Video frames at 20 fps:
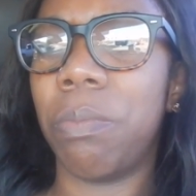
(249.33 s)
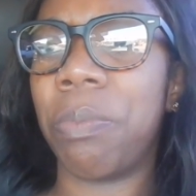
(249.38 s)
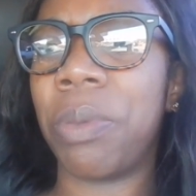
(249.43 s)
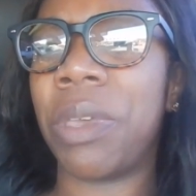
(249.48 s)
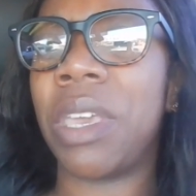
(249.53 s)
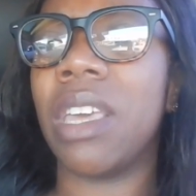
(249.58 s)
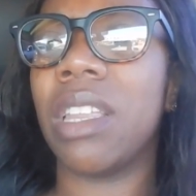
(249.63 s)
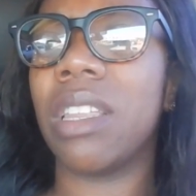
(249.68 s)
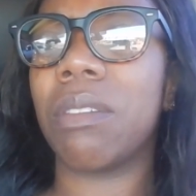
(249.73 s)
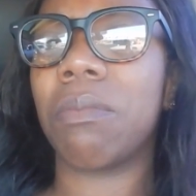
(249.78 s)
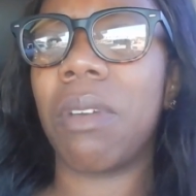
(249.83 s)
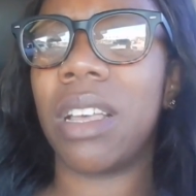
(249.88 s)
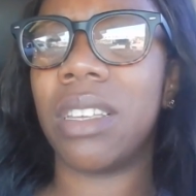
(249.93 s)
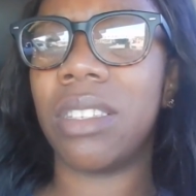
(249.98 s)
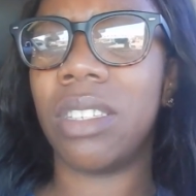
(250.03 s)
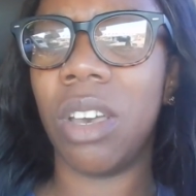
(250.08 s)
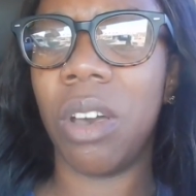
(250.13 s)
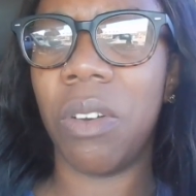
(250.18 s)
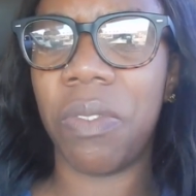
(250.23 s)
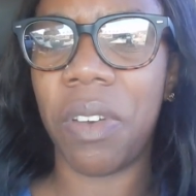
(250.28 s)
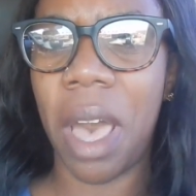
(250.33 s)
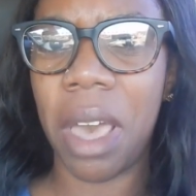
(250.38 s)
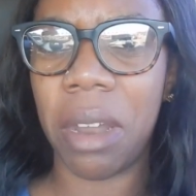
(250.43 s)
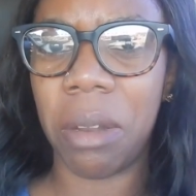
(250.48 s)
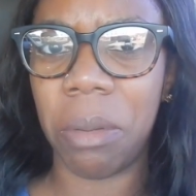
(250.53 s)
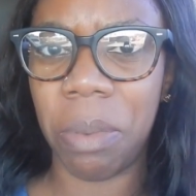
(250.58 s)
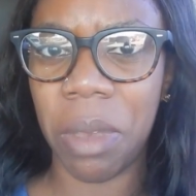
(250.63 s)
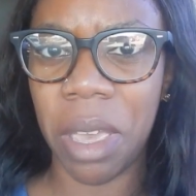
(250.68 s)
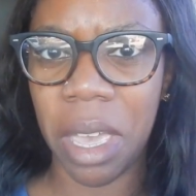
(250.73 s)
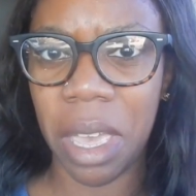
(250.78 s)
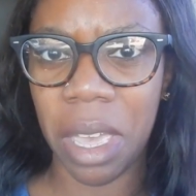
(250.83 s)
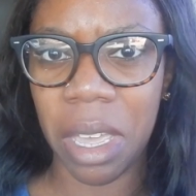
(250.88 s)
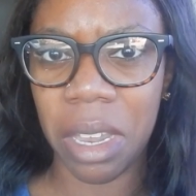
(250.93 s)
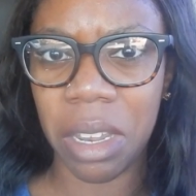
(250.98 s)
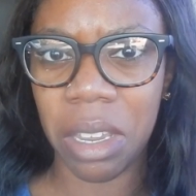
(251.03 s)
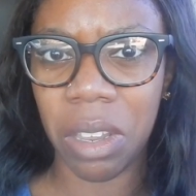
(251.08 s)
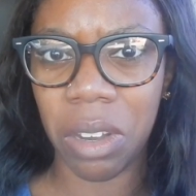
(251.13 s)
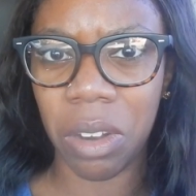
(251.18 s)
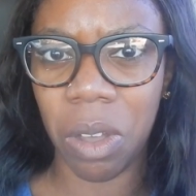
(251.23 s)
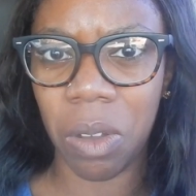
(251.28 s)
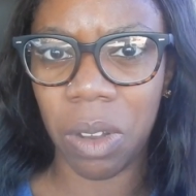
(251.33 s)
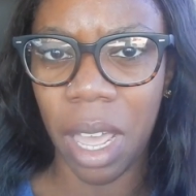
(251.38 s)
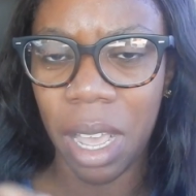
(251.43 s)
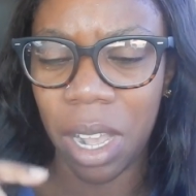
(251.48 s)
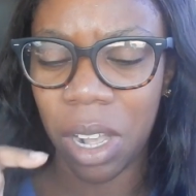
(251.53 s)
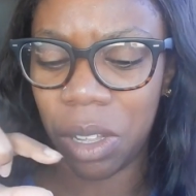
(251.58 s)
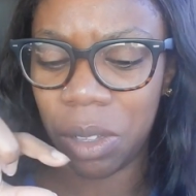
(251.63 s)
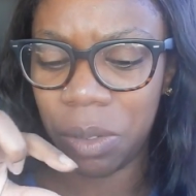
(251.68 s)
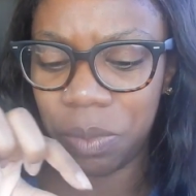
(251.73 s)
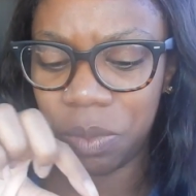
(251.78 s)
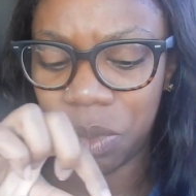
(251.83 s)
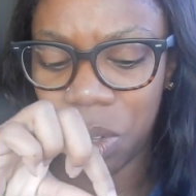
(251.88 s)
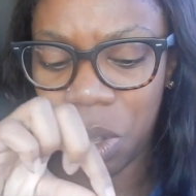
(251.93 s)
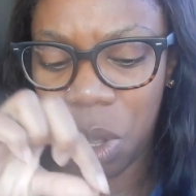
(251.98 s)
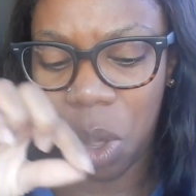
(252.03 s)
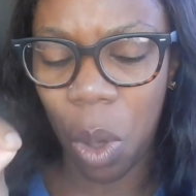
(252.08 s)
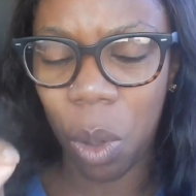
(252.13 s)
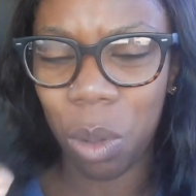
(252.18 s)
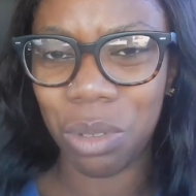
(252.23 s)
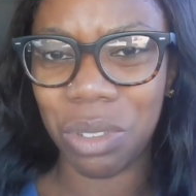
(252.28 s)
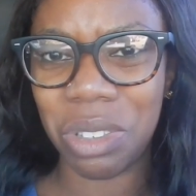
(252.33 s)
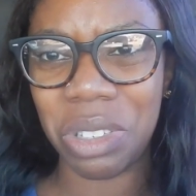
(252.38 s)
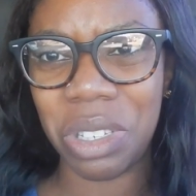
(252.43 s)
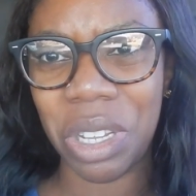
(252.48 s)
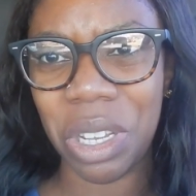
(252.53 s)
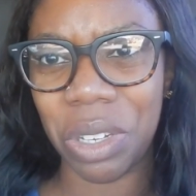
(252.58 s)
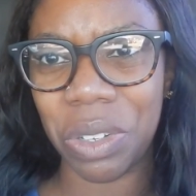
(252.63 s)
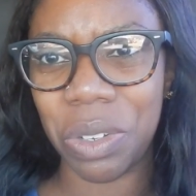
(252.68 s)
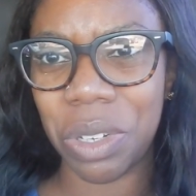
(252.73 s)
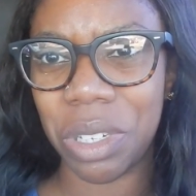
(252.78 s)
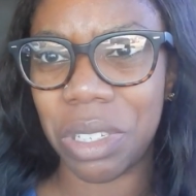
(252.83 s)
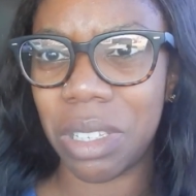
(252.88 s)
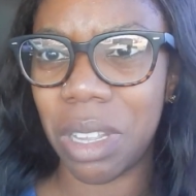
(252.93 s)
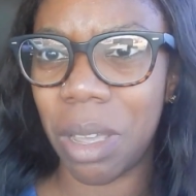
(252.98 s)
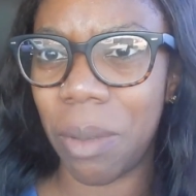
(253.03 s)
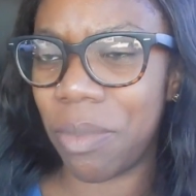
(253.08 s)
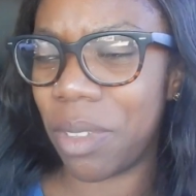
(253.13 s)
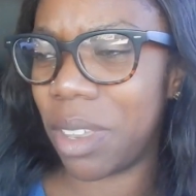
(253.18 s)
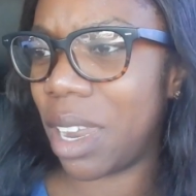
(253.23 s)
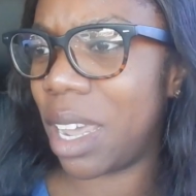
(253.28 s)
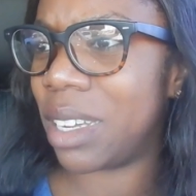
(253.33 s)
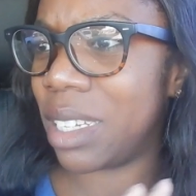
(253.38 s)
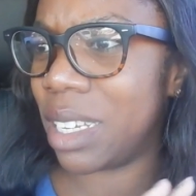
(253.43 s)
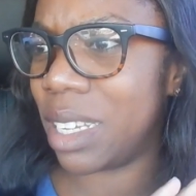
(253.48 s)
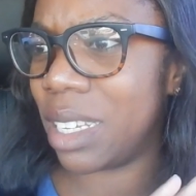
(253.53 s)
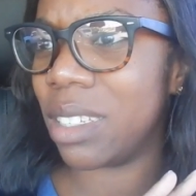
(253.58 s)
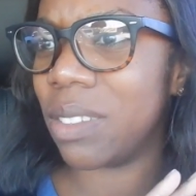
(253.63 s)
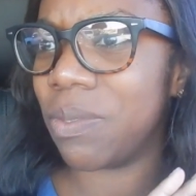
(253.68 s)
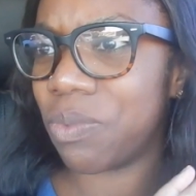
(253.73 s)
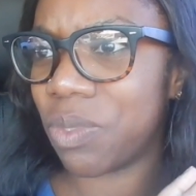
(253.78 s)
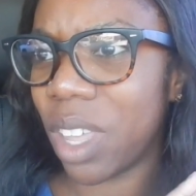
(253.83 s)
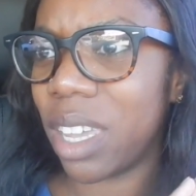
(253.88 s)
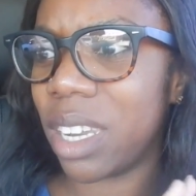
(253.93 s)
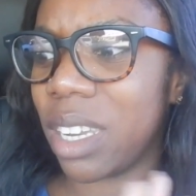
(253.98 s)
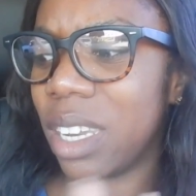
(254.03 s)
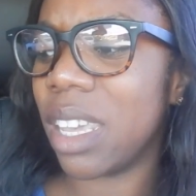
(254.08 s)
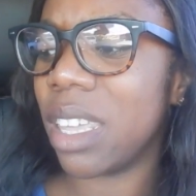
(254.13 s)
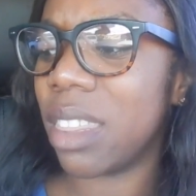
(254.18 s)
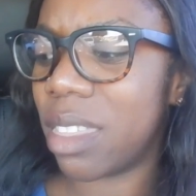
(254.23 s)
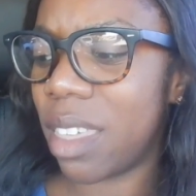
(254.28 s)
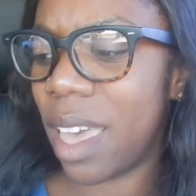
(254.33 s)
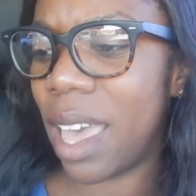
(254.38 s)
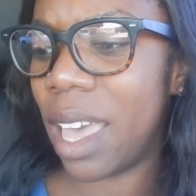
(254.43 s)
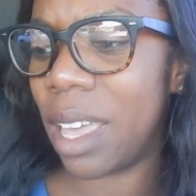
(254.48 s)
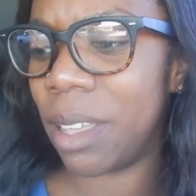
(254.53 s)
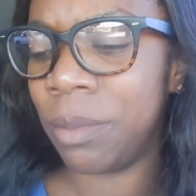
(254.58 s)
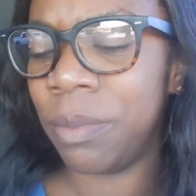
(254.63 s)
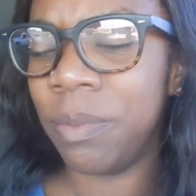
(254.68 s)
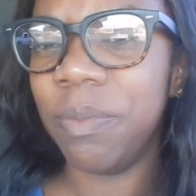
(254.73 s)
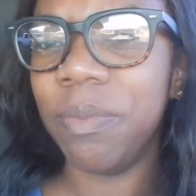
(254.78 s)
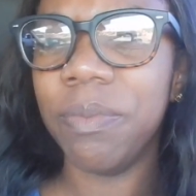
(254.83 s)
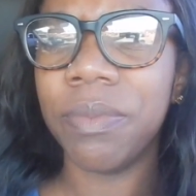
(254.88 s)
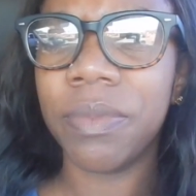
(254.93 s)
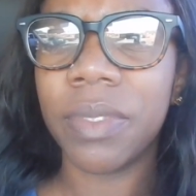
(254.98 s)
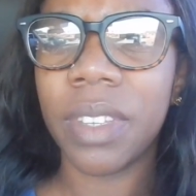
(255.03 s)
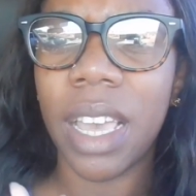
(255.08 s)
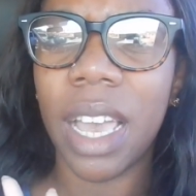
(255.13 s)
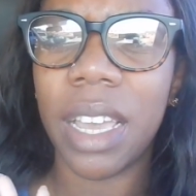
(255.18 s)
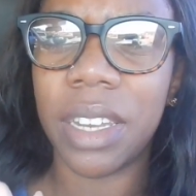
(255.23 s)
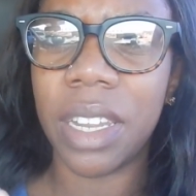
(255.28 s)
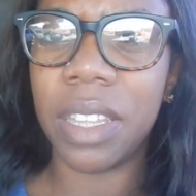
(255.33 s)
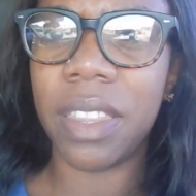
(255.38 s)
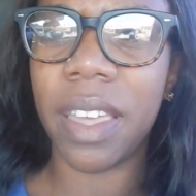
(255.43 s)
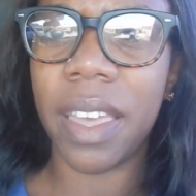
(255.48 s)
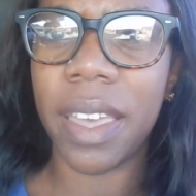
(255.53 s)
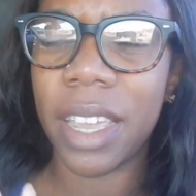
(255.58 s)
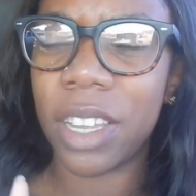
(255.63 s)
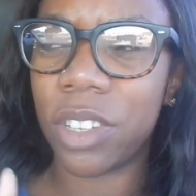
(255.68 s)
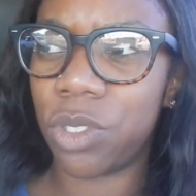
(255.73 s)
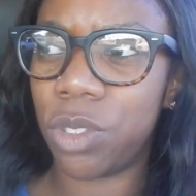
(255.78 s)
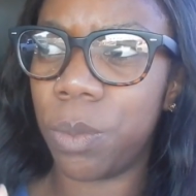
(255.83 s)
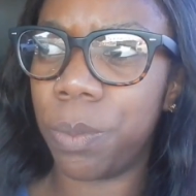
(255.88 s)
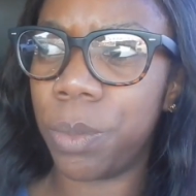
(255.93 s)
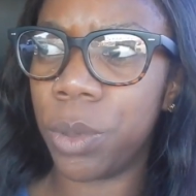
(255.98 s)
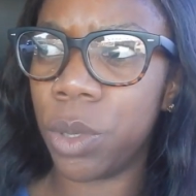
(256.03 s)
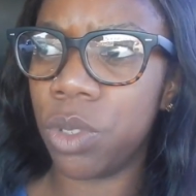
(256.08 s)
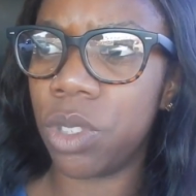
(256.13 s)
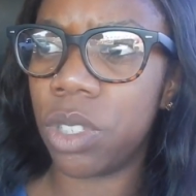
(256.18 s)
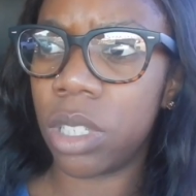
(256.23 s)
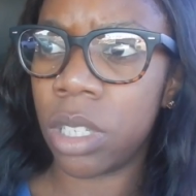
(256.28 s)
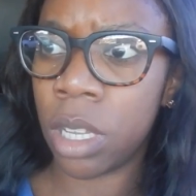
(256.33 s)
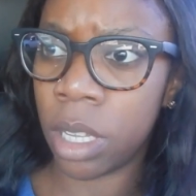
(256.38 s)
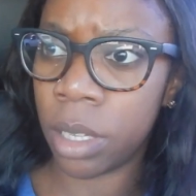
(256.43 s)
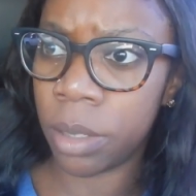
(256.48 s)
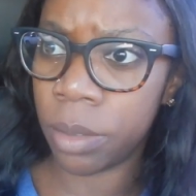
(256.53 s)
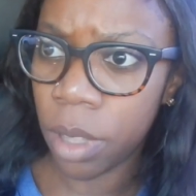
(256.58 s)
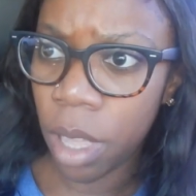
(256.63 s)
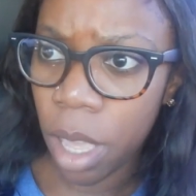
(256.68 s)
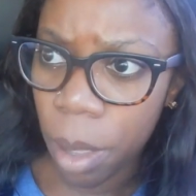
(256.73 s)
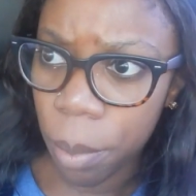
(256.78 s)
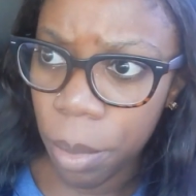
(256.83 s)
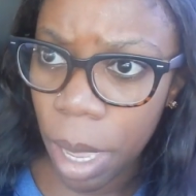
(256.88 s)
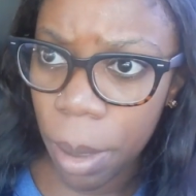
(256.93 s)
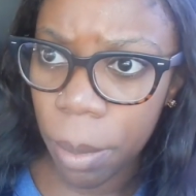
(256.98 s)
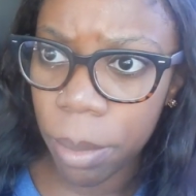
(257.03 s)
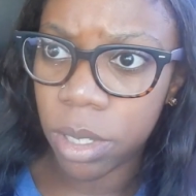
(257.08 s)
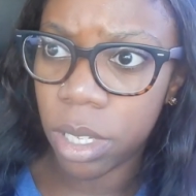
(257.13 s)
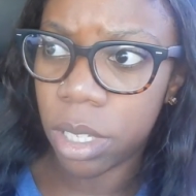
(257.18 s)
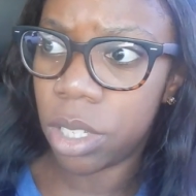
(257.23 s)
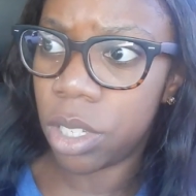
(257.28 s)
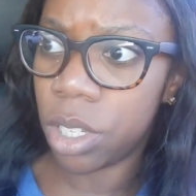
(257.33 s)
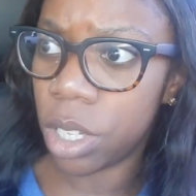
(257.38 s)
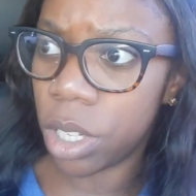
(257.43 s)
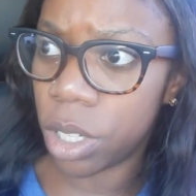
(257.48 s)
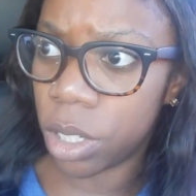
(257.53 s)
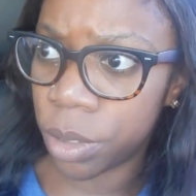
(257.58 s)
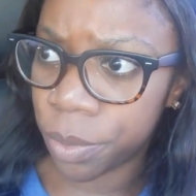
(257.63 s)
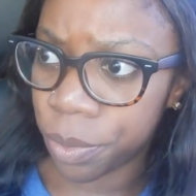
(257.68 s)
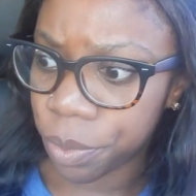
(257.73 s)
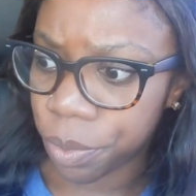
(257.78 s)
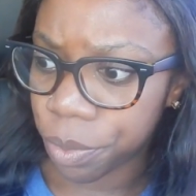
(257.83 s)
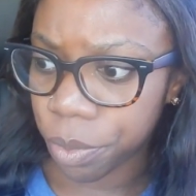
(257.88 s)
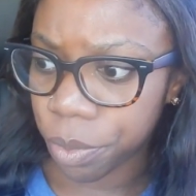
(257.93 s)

peeling myself out of bed. You know, like a old sticker or something. I need, I need that. I need that extra boost to be able to deal